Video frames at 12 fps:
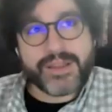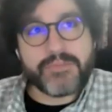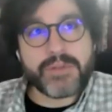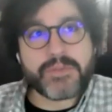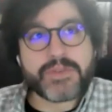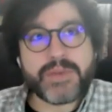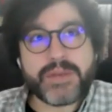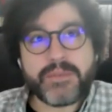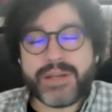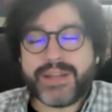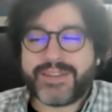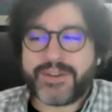think plumbers make
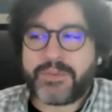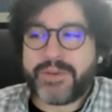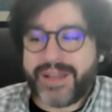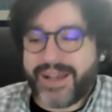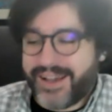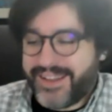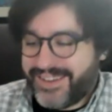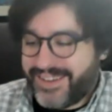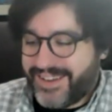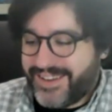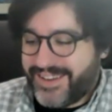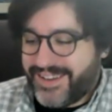bank though, but yeah,
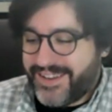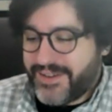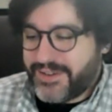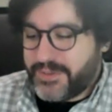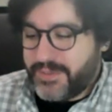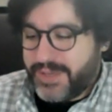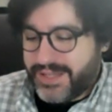I know what you